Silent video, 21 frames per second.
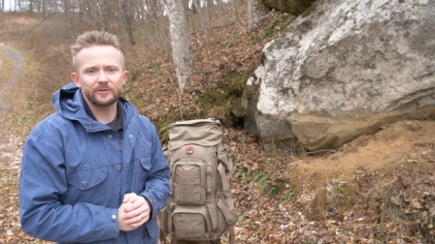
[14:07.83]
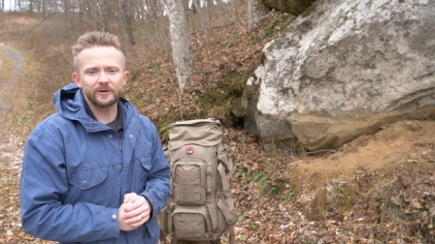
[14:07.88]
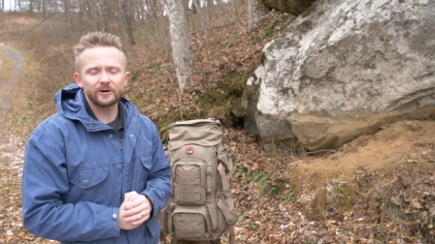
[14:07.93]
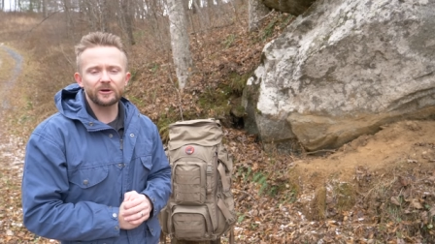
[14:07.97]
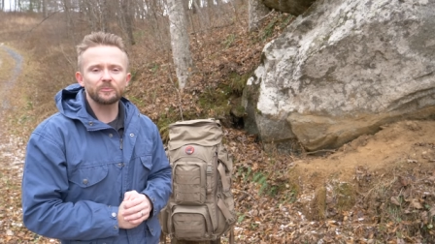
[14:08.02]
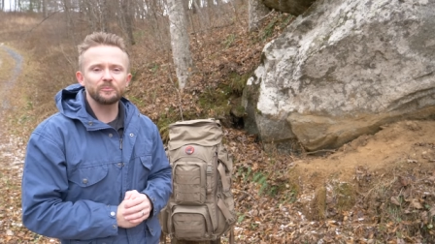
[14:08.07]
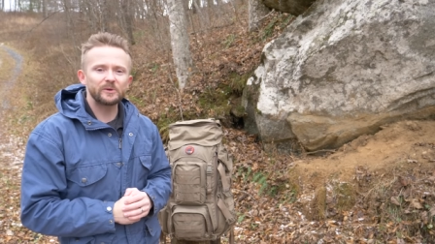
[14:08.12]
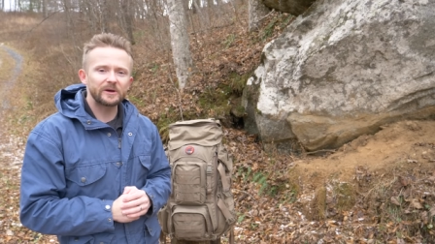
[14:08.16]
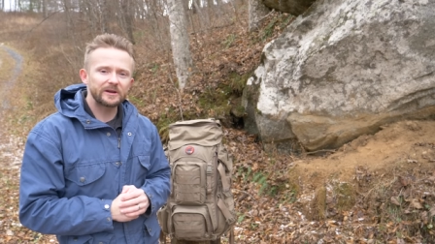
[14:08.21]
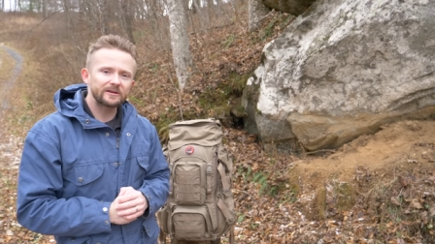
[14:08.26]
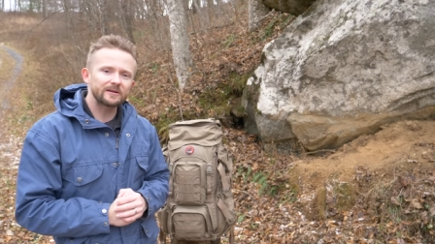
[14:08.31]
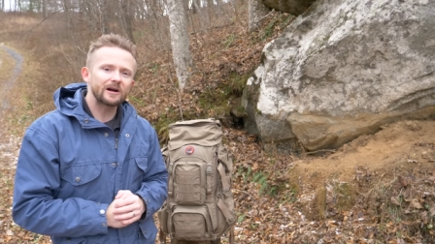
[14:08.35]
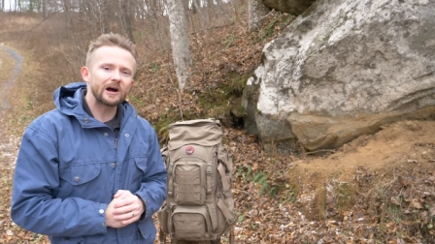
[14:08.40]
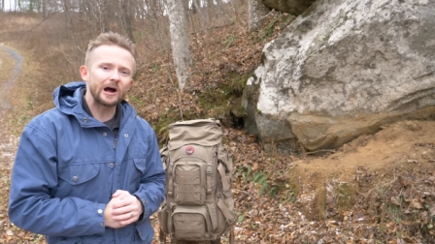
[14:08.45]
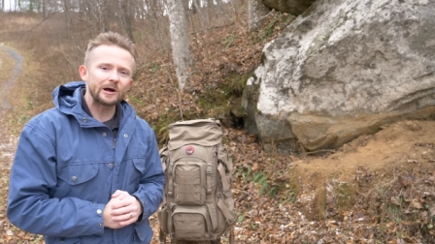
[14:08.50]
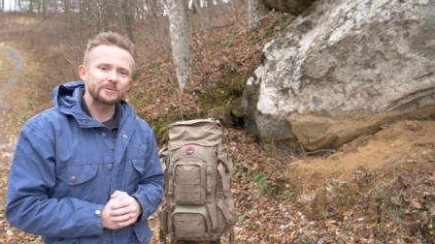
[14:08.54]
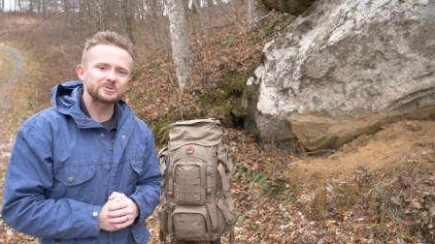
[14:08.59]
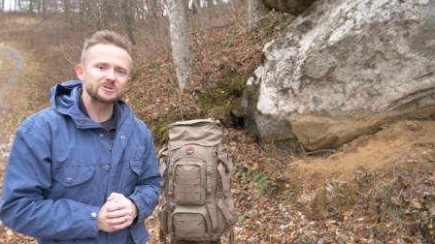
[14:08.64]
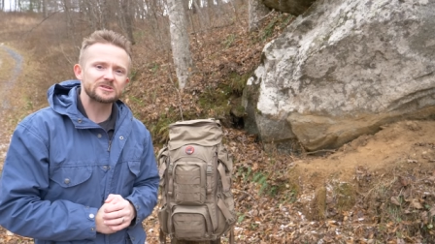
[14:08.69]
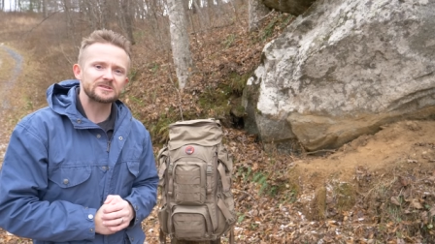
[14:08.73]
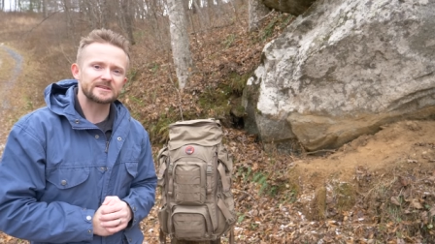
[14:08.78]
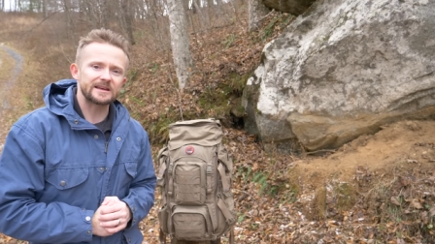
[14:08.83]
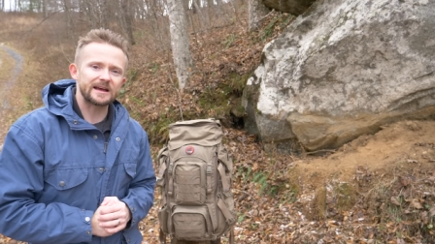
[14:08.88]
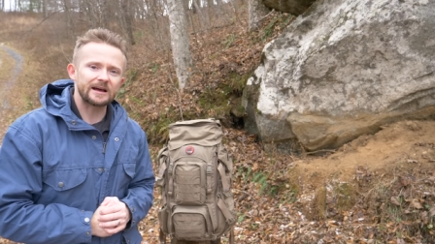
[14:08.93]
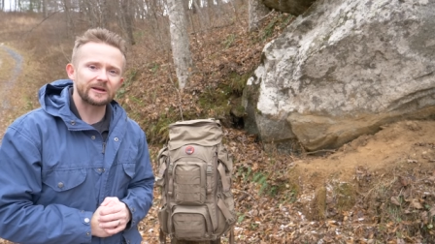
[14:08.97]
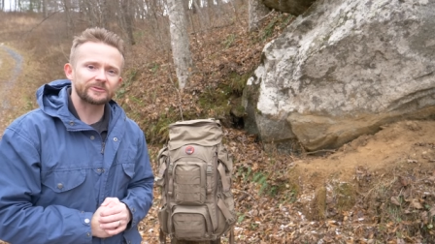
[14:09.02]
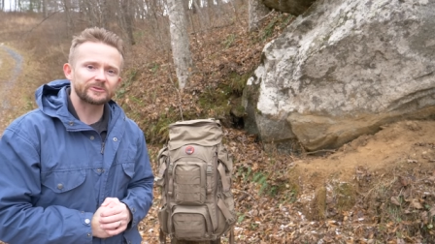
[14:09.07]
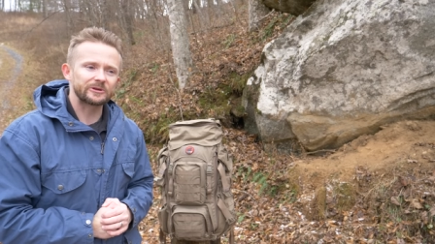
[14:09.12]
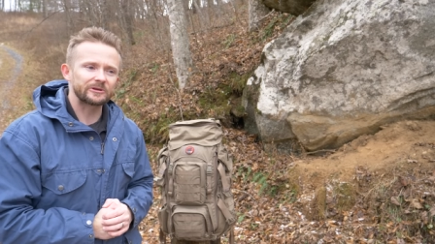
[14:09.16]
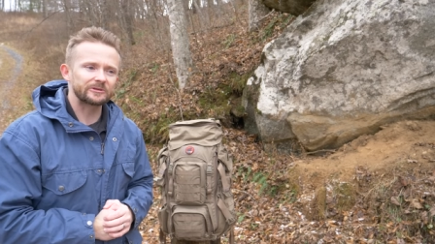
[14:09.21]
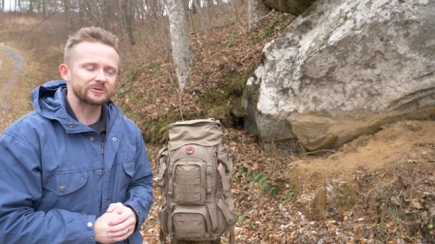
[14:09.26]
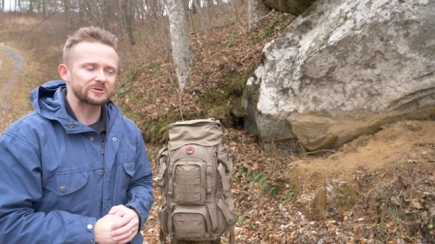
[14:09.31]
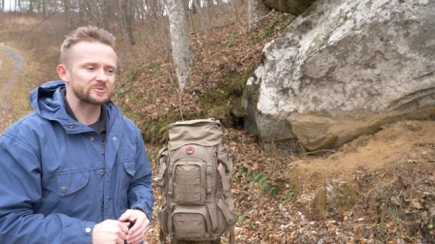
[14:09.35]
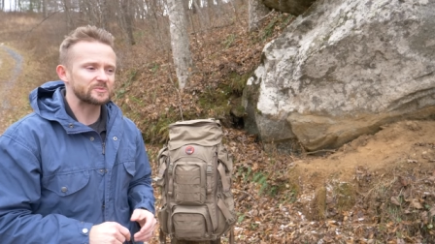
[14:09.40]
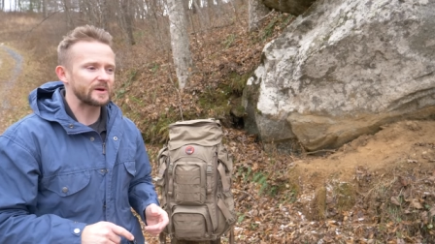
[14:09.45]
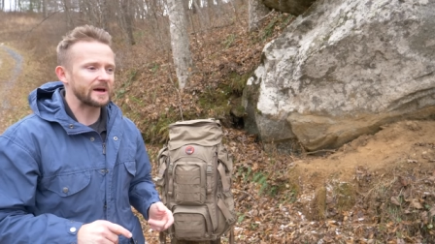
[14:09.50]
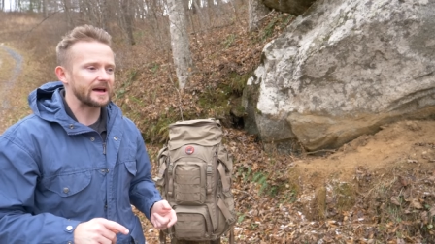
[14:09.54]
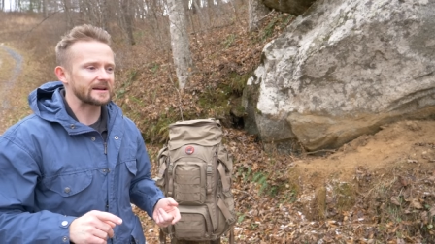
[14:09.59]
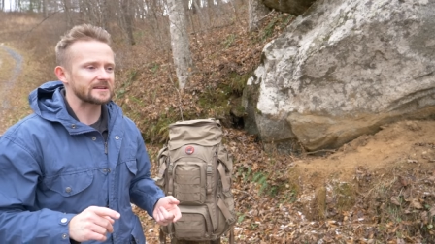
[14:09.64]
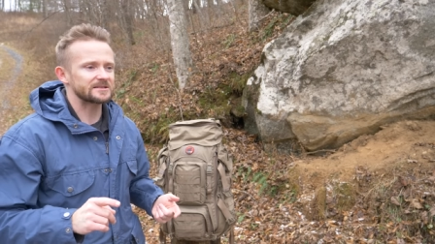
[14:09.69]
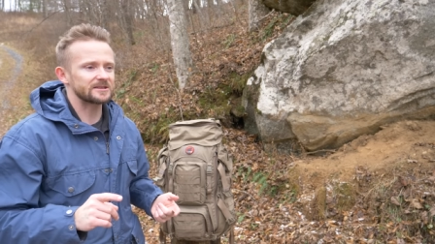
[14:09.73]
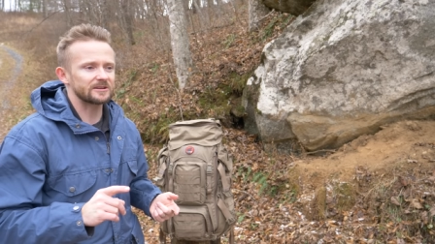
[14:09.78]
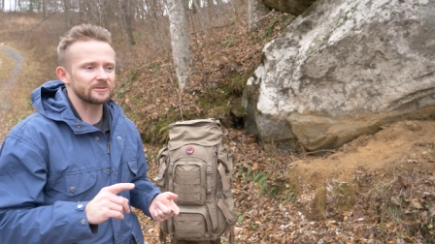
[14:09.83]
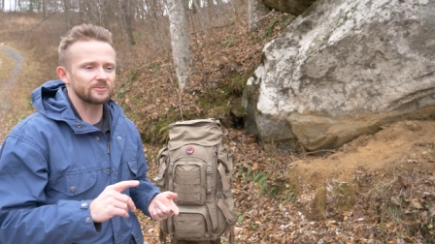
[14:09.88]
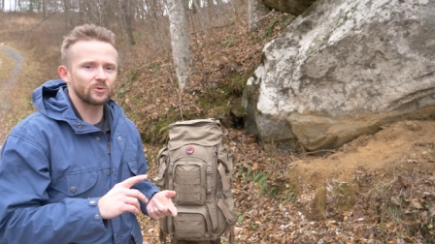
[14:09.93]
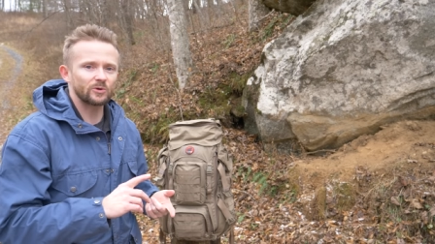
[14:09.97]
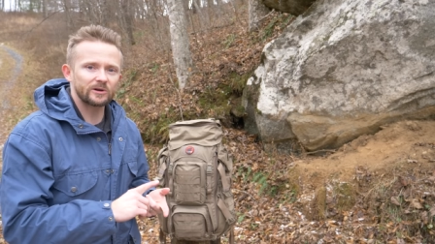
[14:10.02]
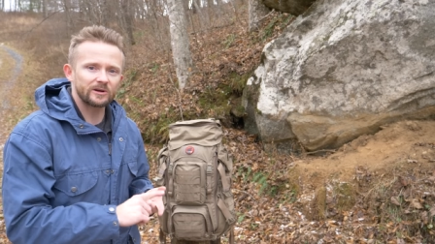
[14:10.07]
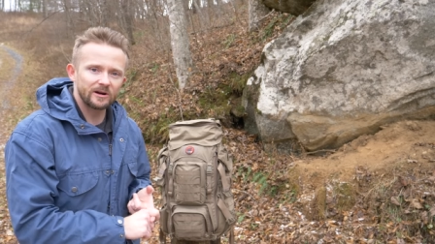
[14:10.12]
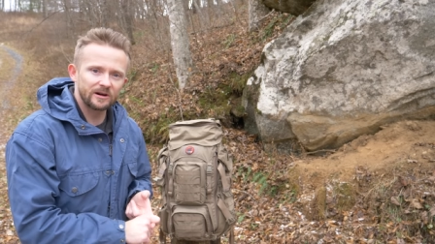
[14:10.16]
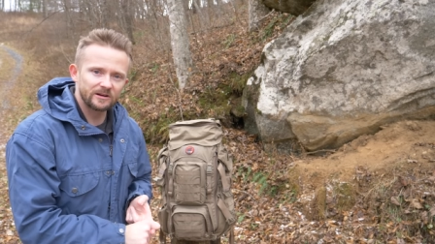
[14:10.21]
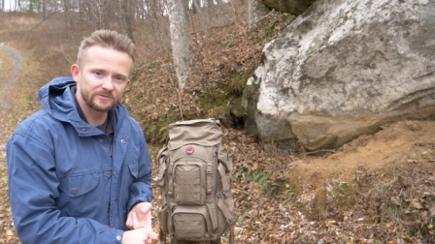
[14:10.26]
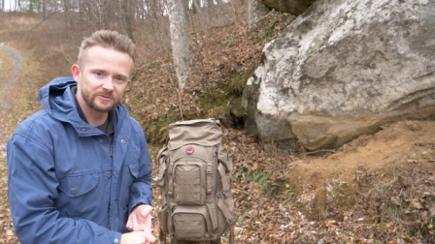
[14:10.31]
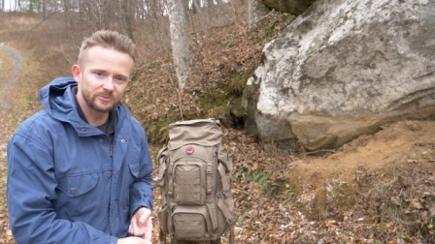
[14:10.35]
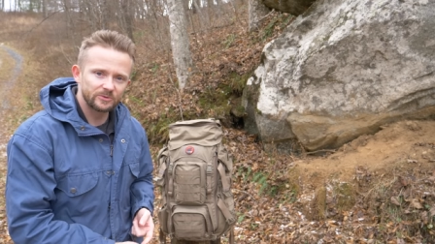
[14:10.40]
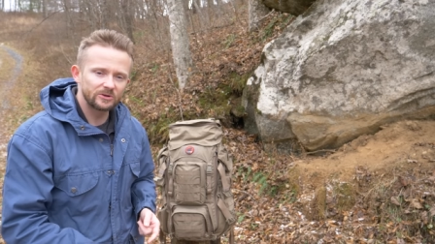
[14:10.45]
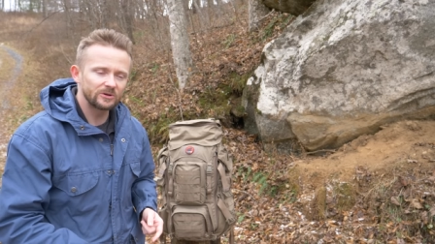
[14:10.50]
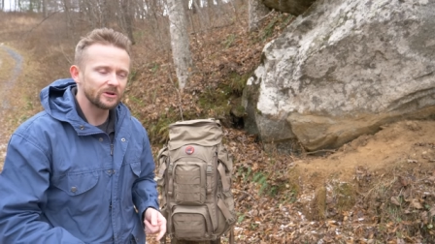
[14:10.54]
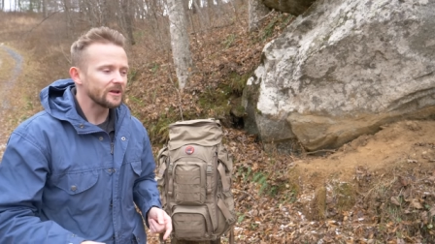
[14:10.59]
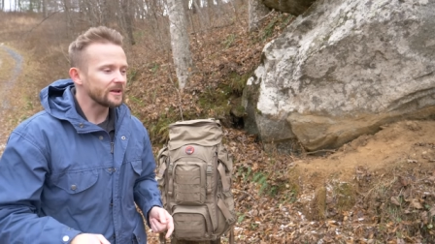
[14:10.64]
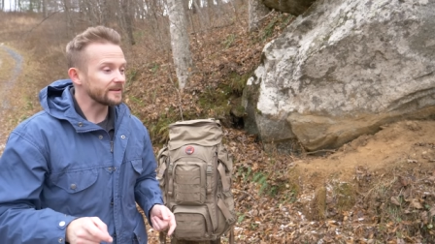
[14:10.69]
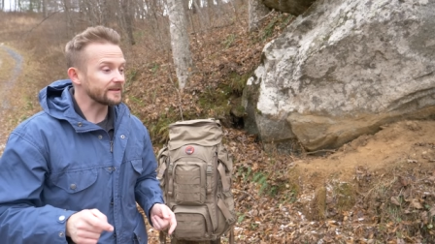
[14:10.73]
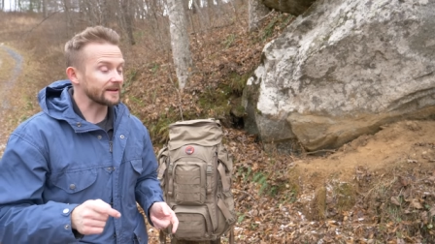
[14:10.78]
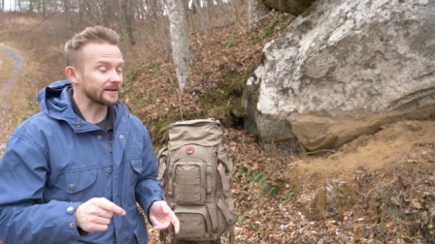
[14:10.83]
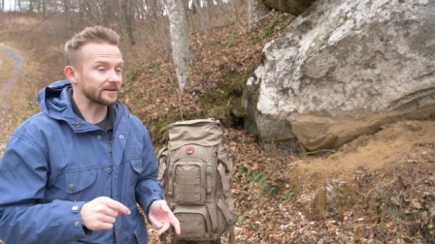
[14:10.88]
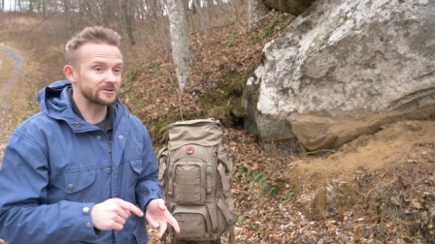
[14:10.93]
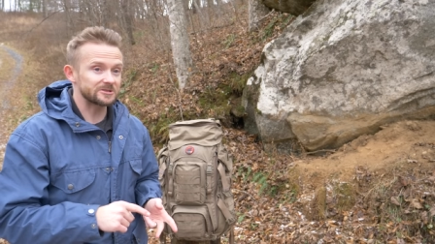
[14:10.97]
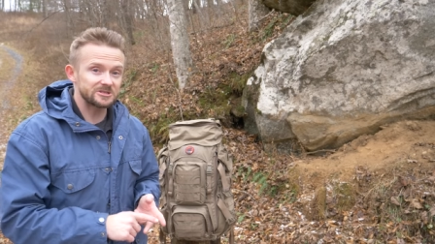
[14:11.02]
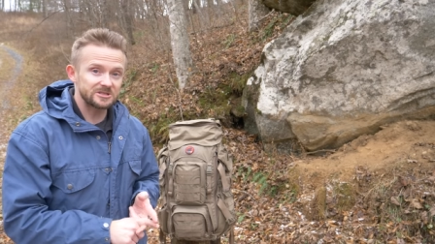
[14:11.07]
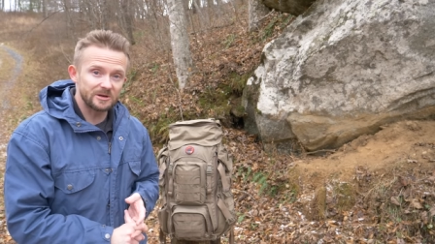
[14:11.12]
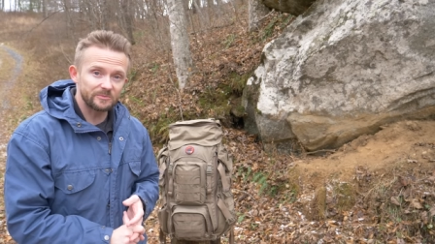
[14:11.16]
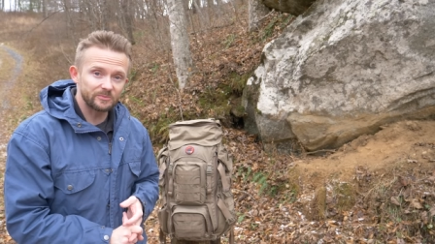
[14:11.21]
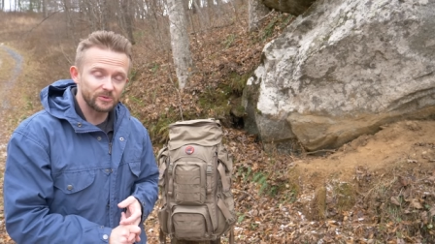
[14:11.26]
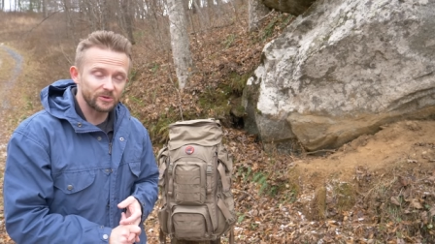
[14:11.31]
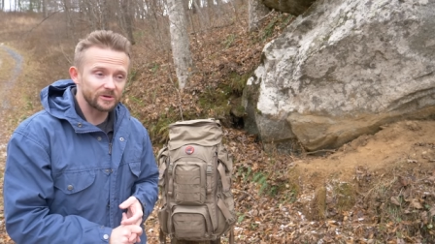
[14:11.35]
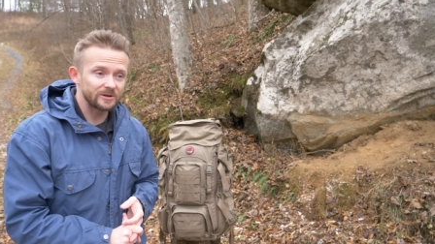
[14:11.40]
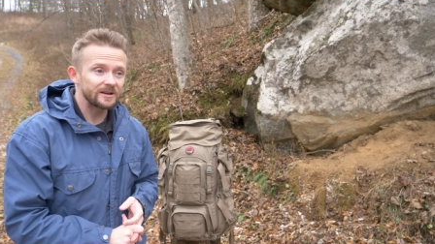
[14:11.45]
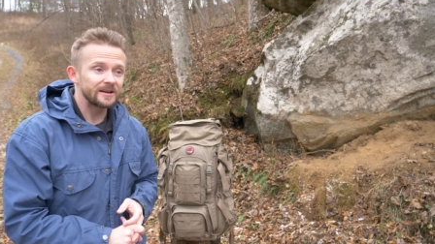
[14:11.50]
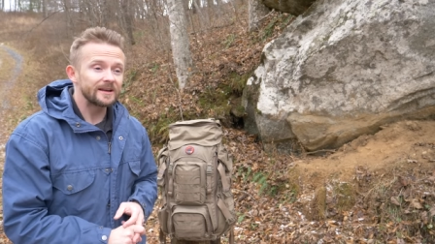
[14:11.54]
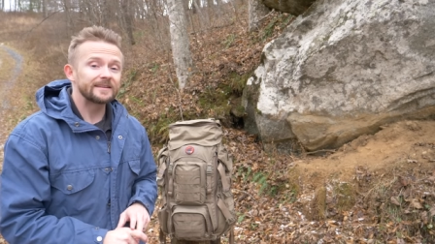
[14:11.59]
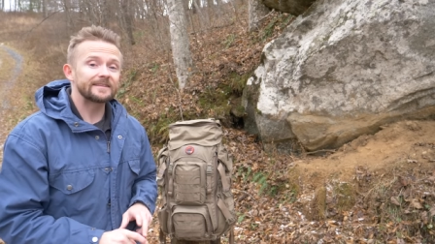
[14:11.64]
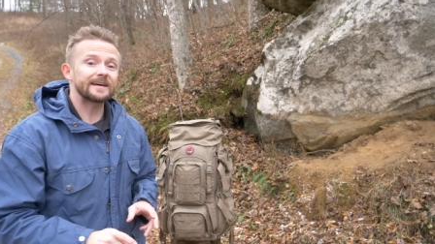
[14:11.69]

There are better options out there. There's packs that are more comfortable, that are simpler,